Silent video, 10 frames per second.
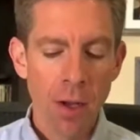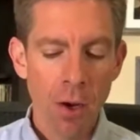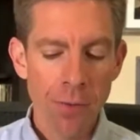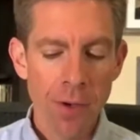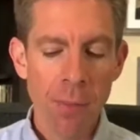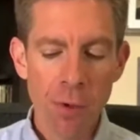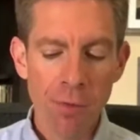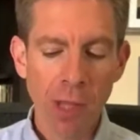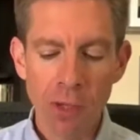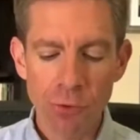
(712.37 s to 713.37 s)
are the
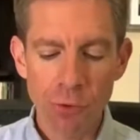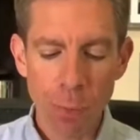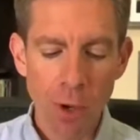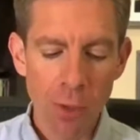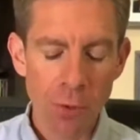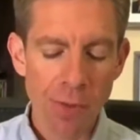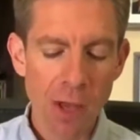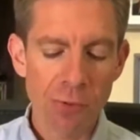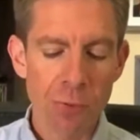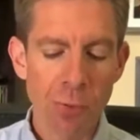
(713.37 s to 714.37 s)
number of cases per
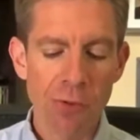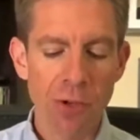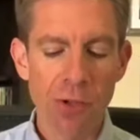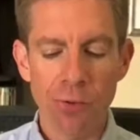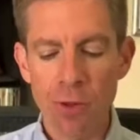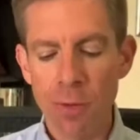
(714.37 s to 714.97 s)
100,000 residents